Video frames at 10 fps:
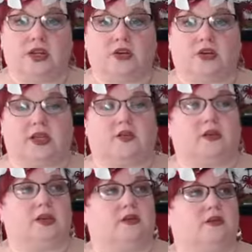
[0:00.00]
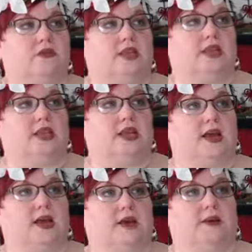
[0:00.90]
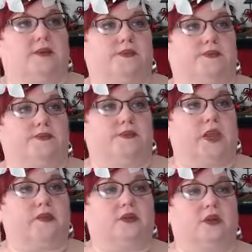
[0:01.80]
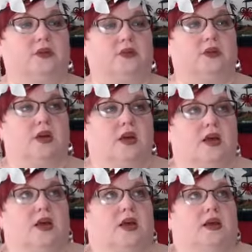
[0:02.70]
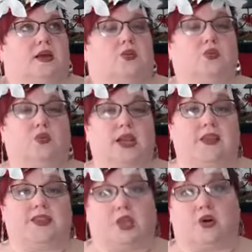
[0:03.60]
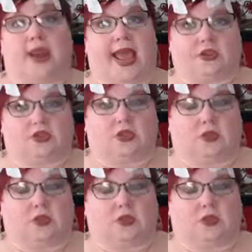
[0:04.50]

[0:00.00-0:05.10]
Don't get rid of any um, of your wreaths that are natural.